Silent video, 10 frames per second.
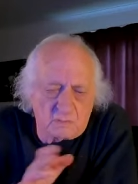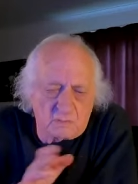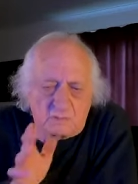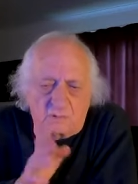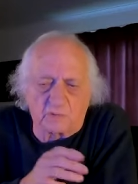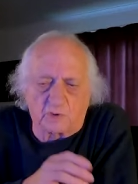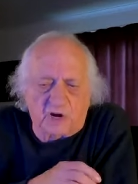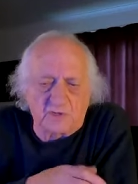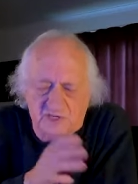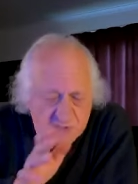we'll
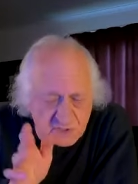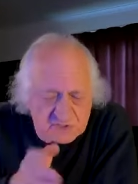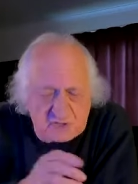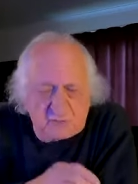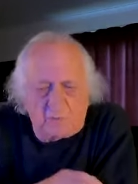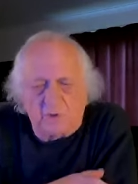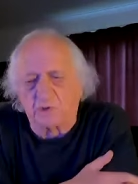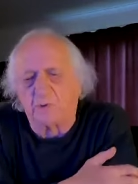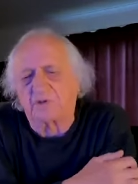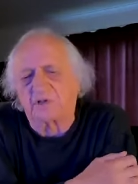process it and see what we do
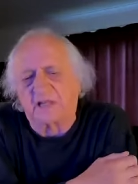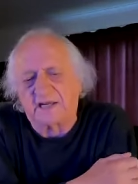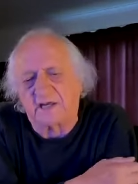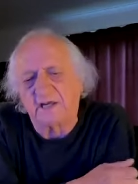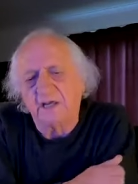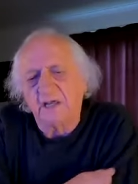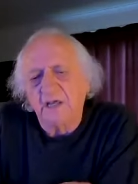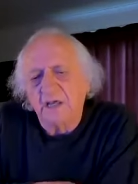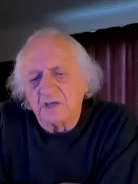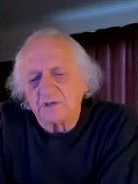with it later.
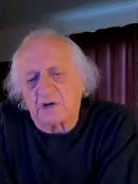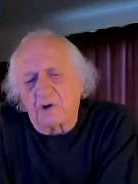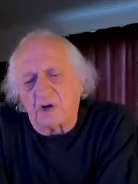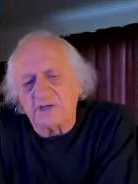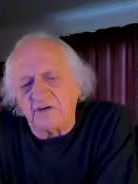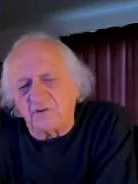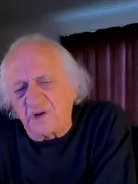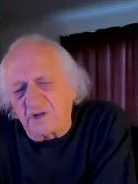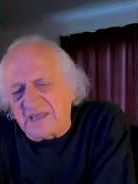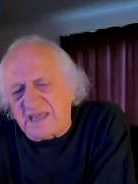So I never
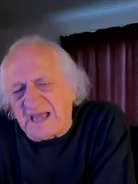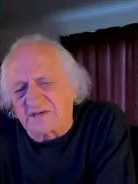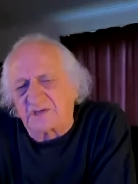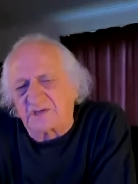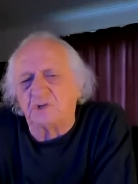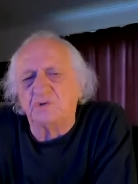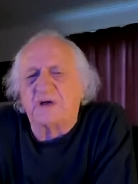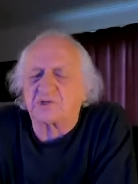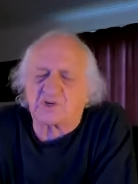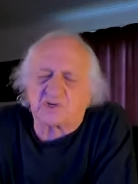really had to do
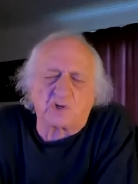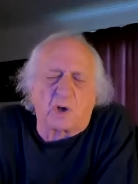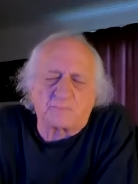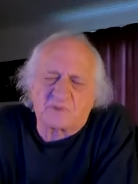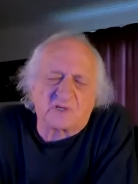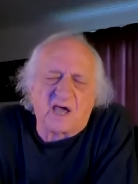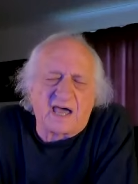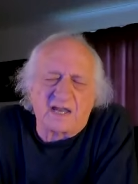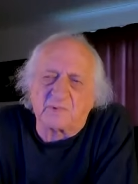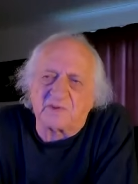much stop
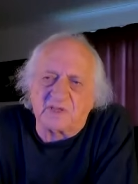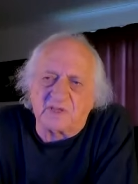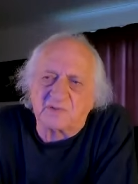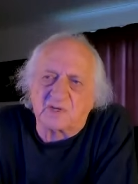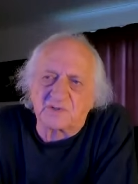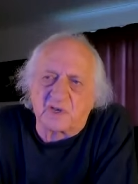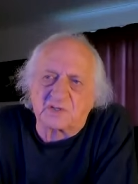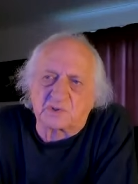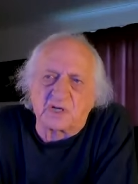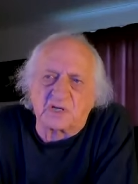start with him because I
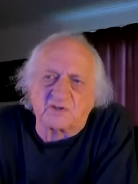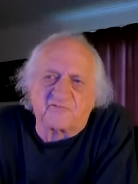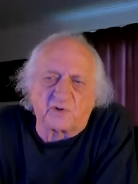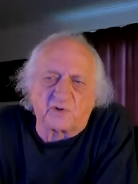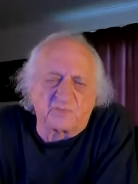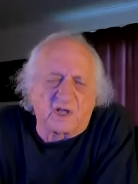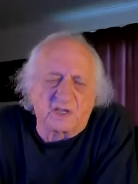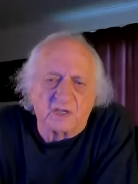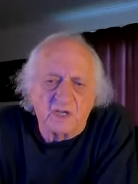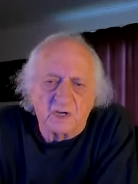treated the film like
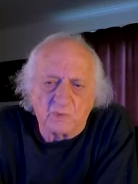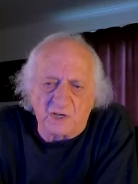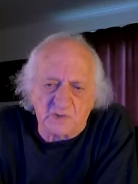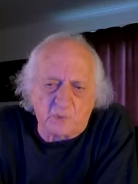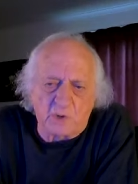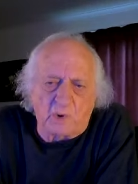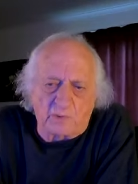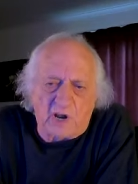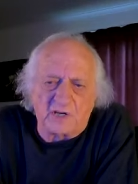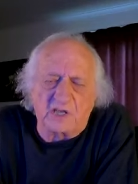once we were
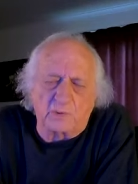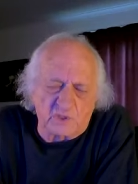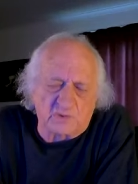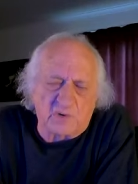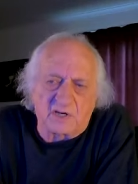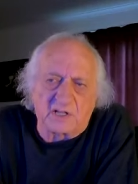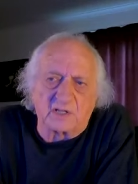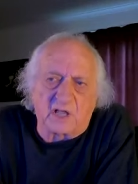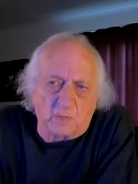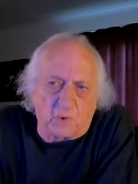running, it was running
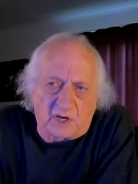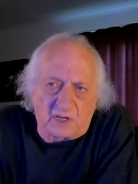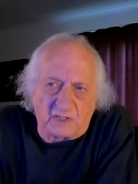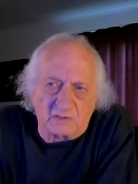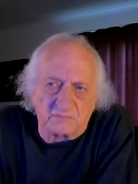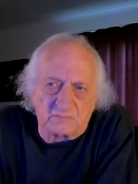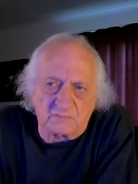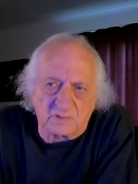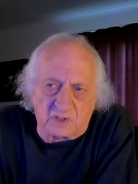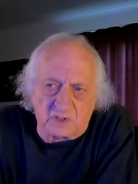like water.
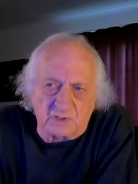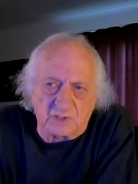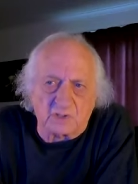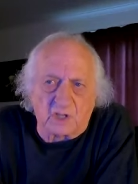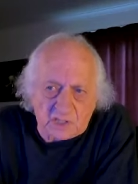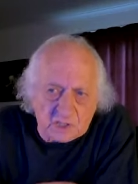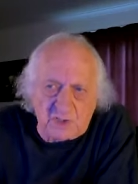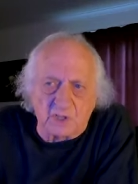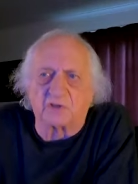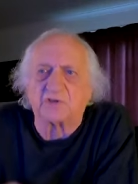You know, like you
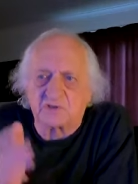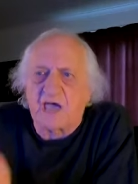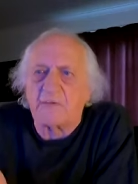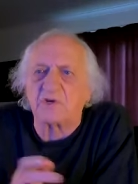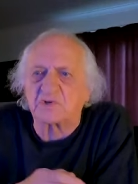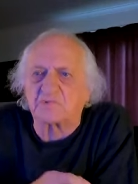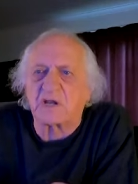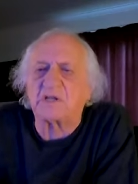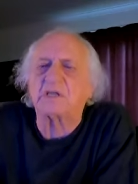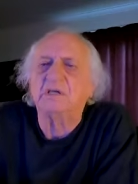turn on the tap and it's
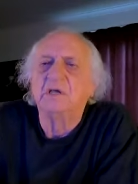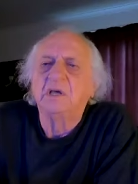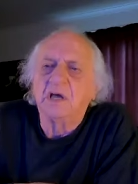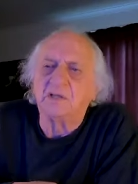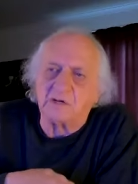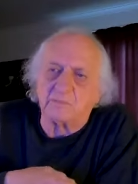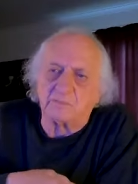running, and then